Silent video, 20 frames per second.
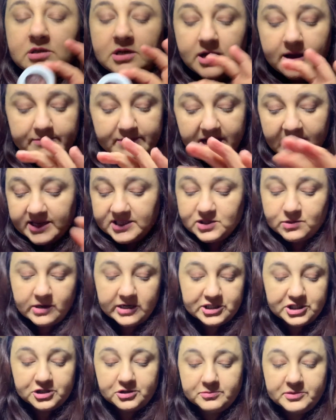I'm not
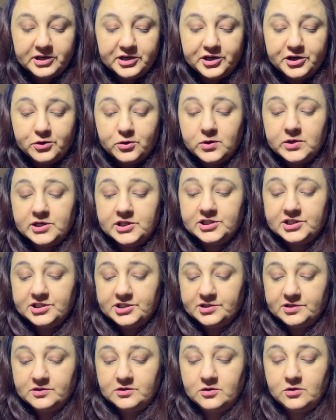swatching them. They're
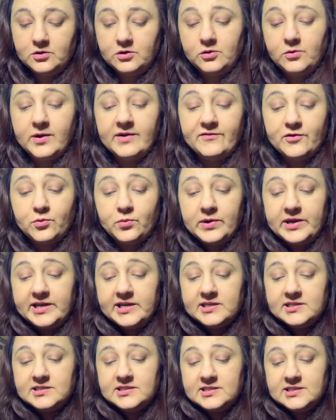yours or whoever
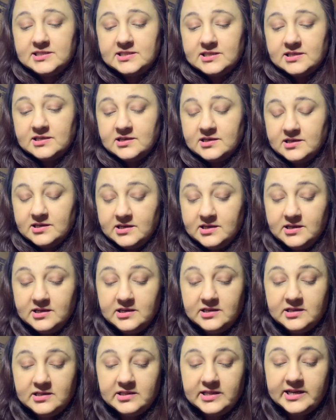wins.
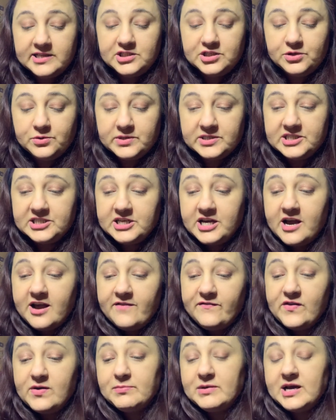That's your
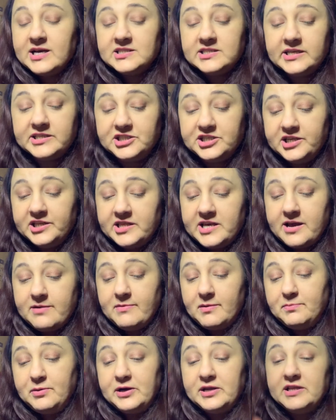stuff. I'm not touching them.
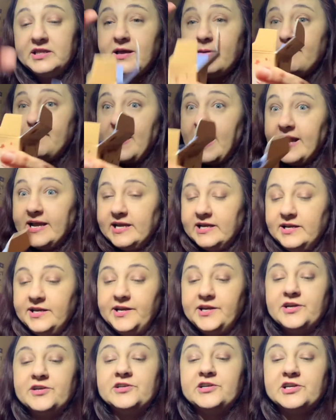I'm putting them back in
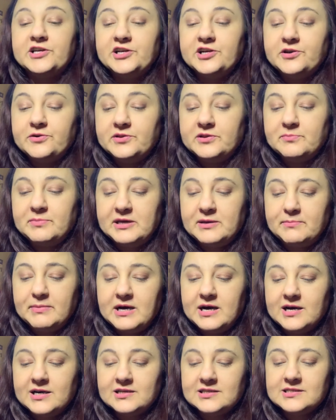here and they're going to go in the big
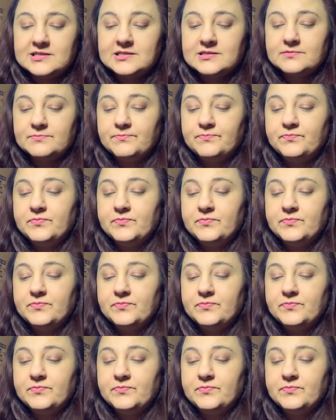box.